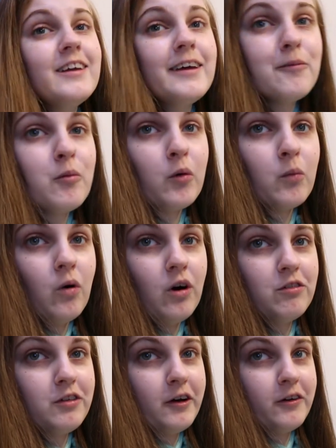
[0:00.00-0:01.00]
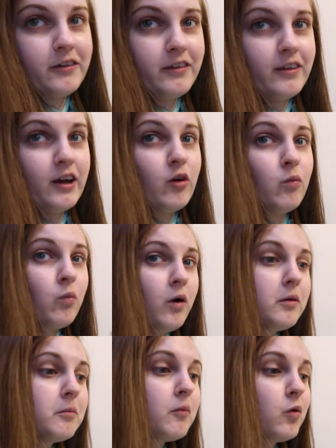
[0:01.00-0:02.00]
to get more wallflowers, because I have
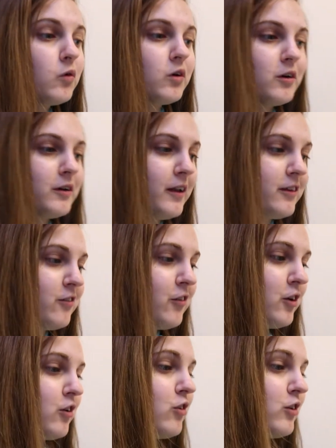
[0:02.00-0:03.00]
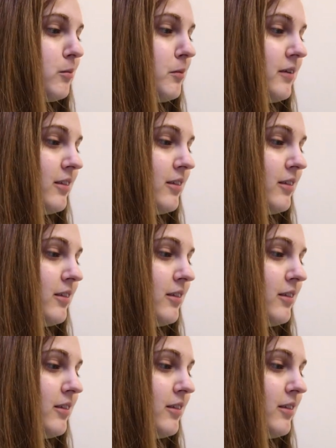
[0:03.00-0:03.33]
one more, and that's very Christmas